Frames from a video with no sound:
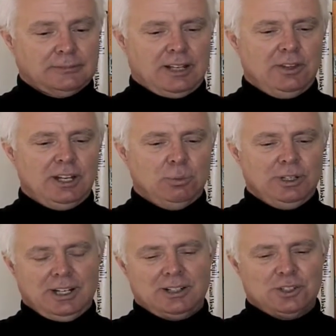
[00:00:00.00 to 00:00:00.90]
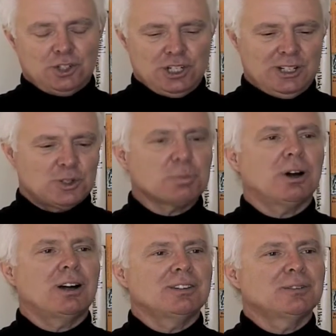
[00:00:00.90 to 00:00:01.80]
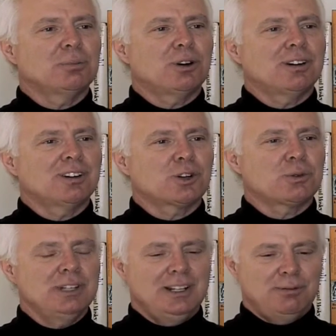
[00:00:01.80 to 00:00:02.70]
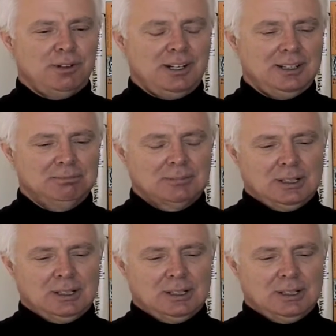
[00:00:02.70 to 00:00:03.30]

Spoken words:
And then we got to Gene's part, for her creative writing.